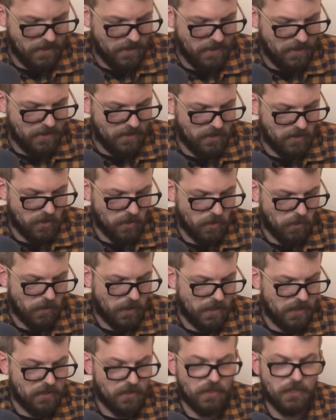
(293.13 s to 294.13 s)
So
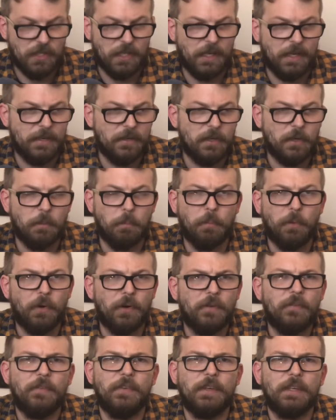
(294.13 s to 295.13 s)
he just landed a
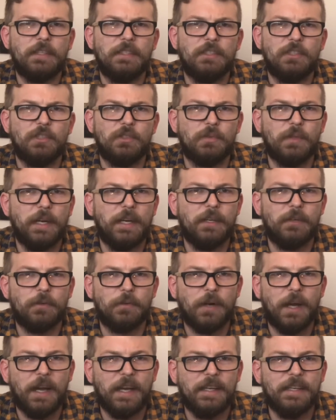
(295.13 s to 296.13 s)
perfect straight
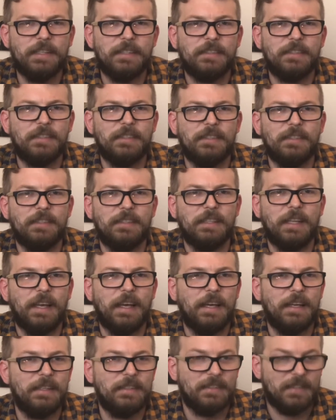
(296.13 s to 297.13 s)
right
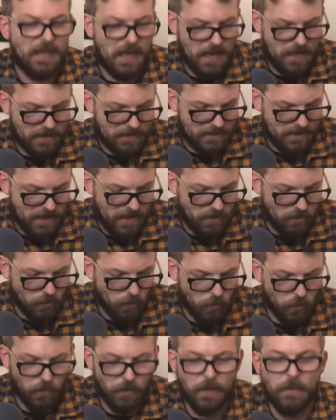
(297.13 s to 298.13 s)
that knocked out
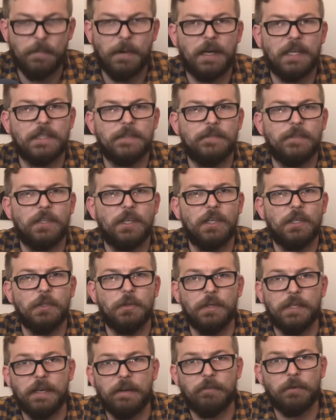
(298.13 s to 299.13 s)
Jorge Masvidal,
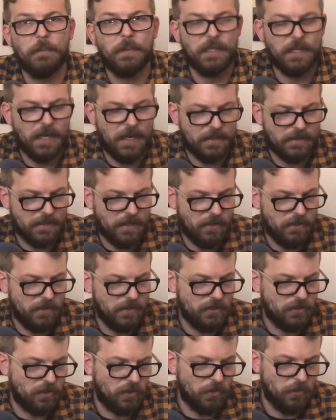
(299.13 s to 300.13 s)
who had never been knocked out in
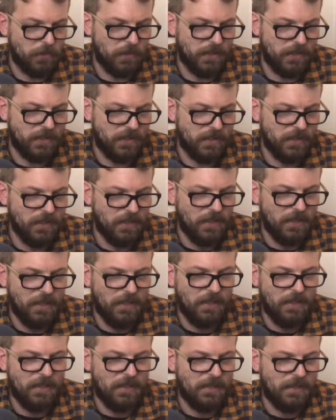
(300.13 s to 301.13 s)
his career,
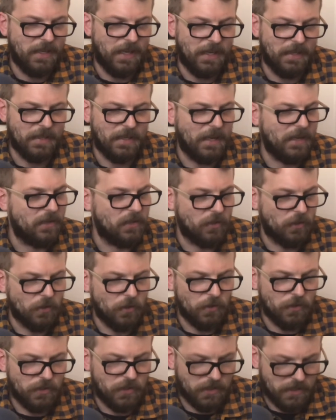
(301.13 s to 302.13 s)
and got an
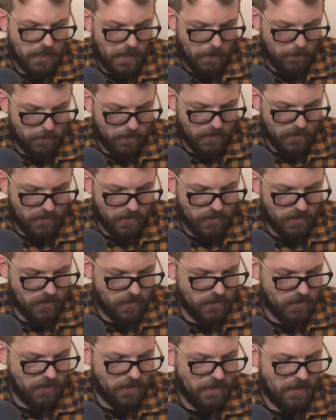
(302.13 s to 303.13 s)
early
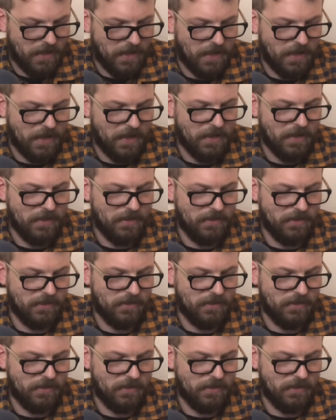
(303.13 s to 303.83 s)
stoppage, and